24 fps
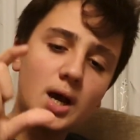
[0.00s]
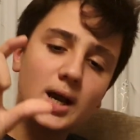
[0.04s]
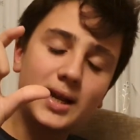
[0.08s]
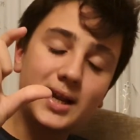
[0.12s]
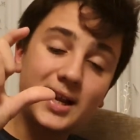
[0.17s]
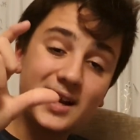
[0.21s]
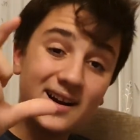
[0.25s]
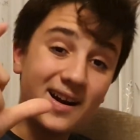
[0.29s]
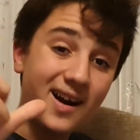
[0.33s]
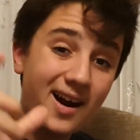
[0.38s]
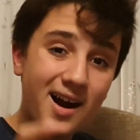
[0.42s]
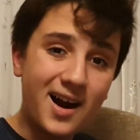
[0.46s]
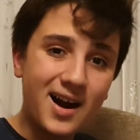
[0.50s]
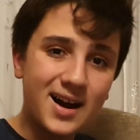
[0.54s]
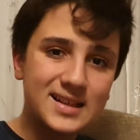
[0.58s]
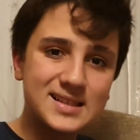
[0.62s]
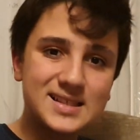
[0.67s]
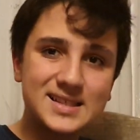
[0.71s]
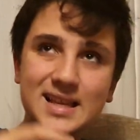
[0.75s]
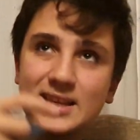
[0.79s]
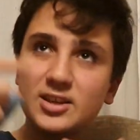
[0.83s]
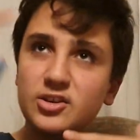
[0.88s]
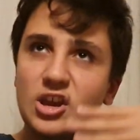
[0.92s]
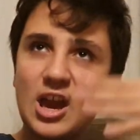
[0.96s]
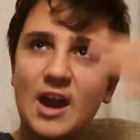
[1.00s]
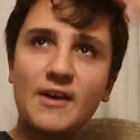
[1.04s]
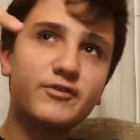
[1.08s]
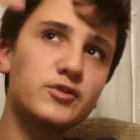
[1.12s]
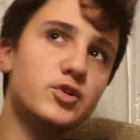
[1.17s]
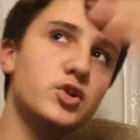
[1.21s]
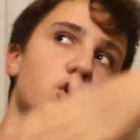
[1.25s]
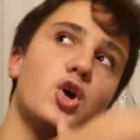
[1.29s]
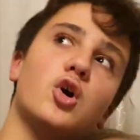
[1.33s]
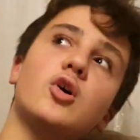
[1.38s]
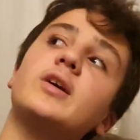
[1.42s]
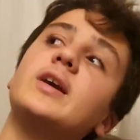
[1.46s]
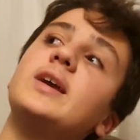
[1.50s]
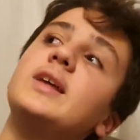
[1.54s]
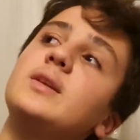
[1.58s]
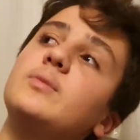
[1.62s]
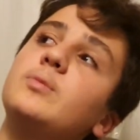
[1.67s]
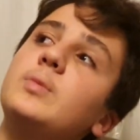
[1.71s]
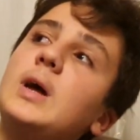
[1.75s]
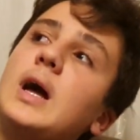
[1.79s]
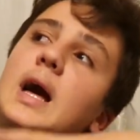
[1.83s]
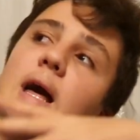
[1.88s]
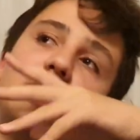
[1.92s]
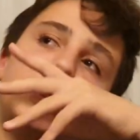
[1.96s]
cards that you have to log in
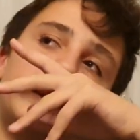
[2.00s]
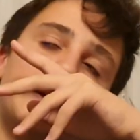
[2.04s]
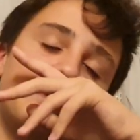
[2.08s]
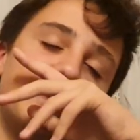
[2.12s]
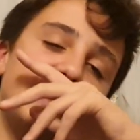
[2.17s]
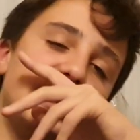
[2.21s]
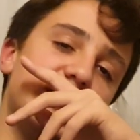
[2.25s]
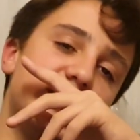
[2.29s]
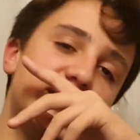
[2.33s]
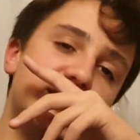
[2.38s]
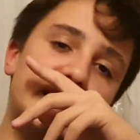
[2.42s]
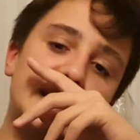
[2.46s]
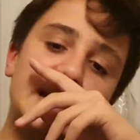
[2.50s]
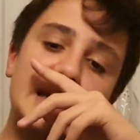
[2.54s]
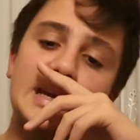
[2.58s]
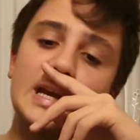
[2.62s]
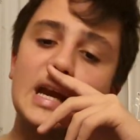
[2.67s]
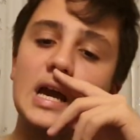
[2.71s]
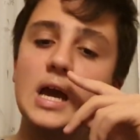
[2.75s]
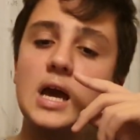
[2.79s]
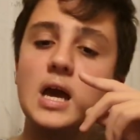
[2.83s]
at the meeting,